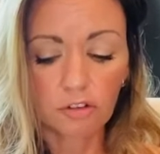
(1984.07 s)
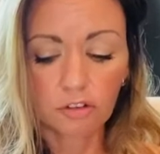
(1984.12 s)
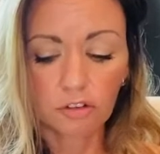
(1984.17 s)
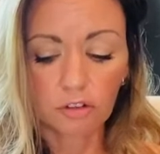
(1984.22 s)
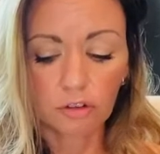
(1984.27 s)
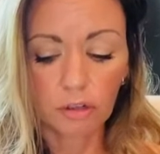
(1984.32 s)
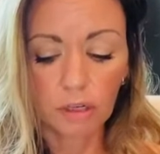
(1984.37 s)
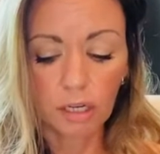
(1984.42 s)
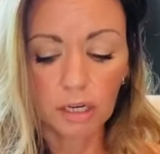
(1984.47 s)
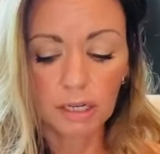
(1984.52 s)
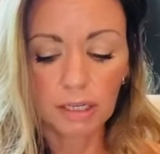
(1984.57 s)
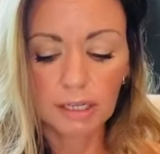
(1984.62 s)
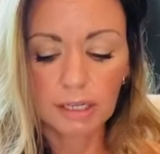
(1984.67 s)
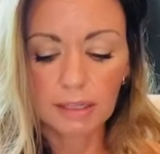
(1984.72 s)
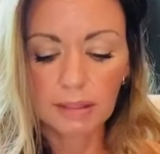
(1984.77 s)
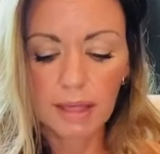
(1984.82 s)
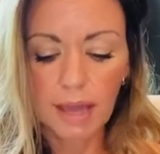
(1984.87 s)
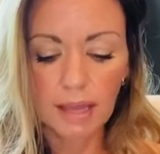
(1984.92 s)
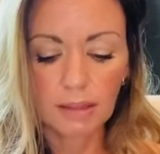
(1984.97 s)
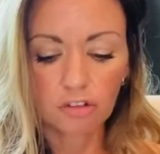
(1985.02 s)
you're going to
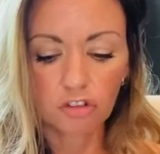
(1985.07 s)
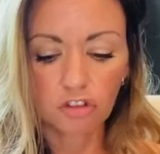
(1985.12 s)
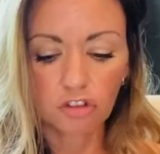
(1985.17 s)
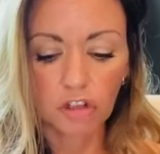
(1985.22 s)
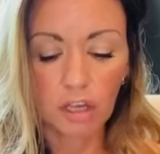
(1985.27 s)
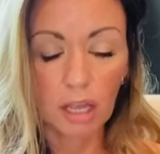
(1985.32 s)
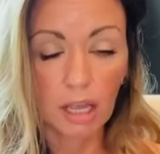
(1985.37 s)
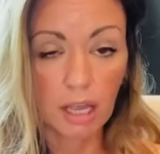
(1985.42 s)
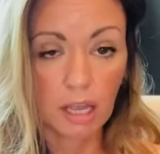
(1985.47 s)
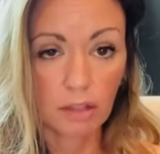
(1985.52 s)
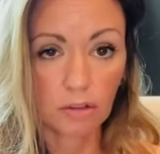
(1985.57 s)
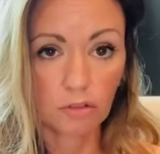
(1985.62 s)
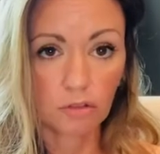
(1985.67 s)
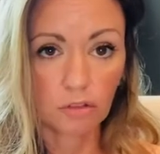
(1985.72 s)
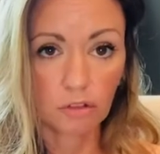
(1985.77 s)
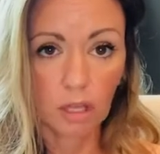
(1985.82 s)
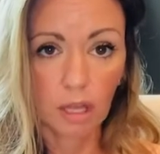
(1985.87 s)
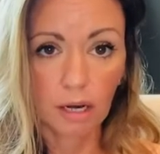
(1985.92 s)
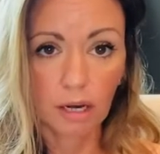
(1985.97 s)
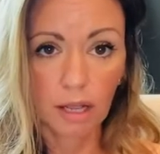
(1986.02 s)
need that
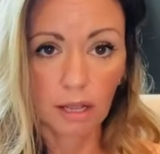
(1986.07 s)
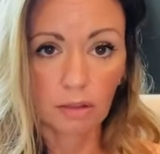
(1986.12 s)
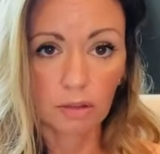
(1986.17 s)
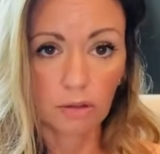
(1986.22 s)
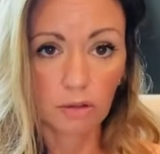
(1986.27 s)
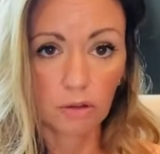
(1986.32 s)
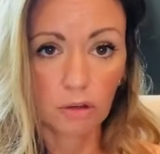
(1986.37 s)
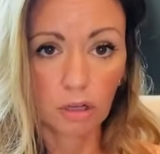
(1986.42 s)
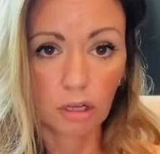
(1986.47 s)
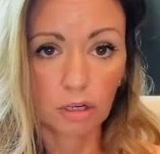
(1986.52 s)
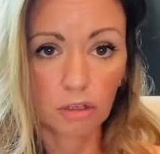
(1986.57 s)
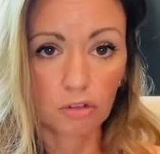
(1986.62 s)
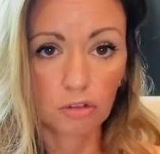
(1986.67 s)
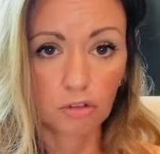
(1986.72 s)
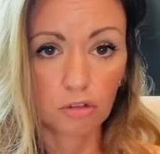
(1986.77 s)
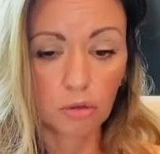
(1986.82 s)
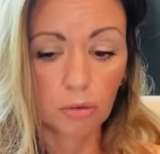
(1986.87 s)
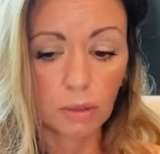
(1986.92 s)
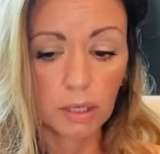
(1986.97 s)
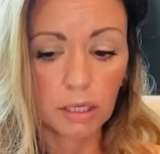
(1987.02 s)
change. And either you're going to
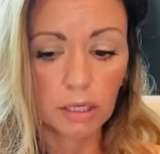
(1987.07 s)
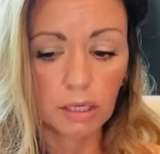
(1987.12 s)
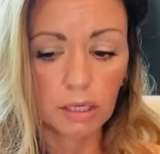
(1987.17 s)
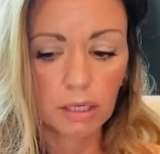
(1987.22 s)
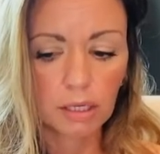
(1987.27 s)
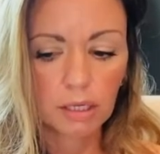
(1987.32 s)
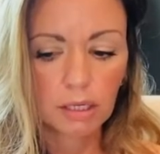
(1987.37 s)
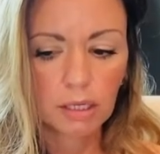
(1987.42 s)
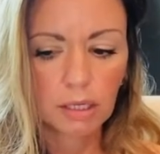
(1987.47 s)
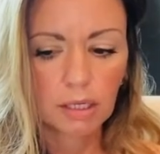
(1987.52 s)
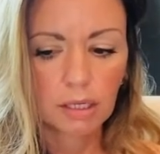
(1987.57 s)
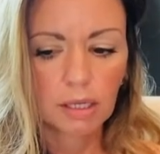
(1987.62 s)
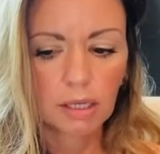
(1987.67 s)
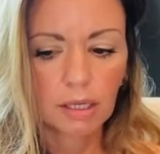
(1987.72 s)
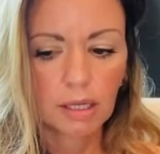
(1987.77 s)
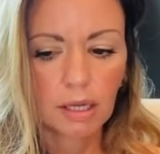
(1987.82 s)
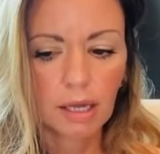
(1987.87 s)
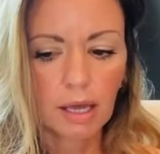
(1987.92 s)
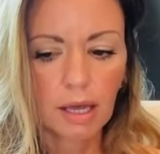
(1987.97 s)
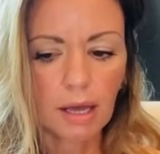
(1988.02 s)
do it
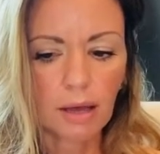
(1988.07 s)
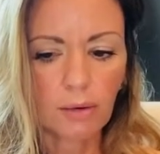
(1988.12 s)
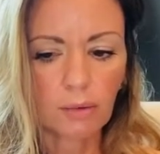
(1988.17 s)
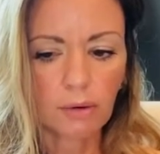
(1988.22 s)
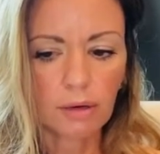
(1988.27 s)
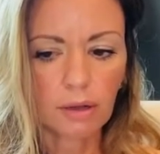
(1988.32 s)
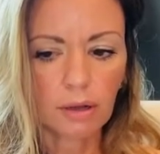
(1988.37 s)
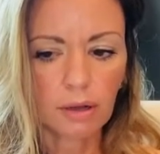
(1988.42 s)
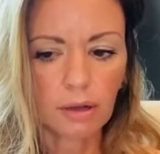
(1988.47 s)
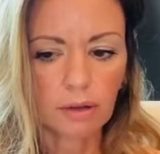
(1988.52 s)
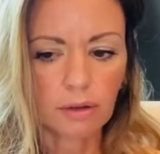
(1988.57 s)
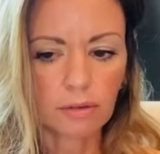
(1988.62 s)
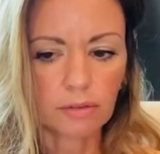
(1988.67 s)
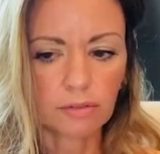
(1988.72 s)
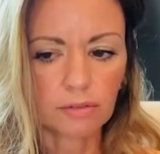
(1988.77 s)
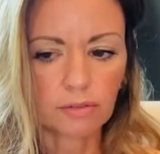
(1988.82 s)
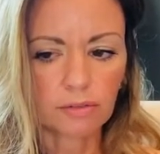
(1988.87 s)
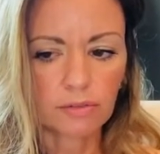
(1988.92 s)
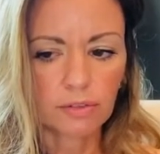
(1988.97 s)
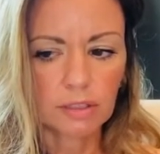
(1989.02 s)
out
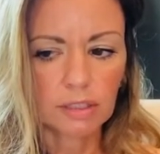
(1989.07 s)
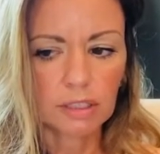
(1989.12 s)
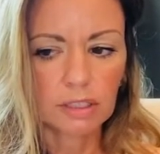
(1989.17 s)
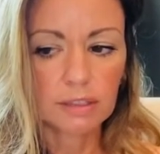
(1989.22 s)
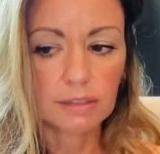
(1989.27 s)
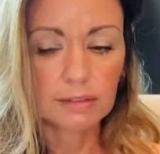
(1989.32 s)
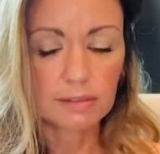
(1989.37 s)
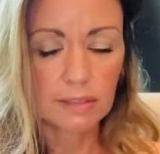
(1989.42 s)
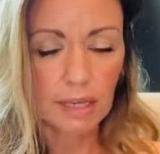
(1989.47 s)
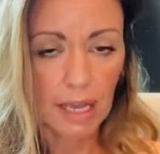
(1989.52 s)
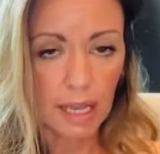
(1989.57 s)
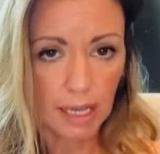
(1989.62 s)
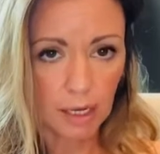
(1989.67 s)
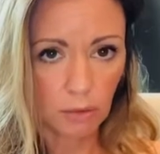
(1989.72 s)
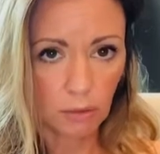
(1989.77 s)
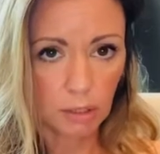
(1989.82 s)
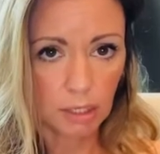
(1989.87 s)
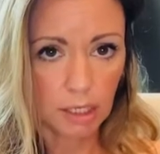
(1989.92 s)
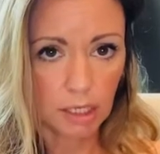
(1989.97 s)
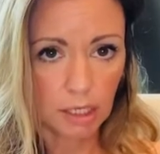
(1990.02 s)
of
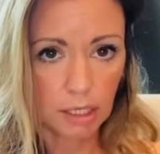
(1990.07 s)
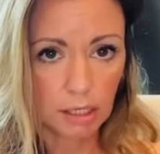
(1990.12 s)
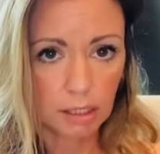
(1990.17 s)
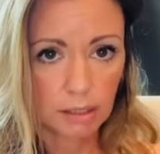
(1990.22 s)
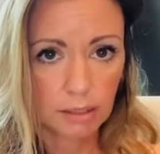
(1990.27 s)
integrity,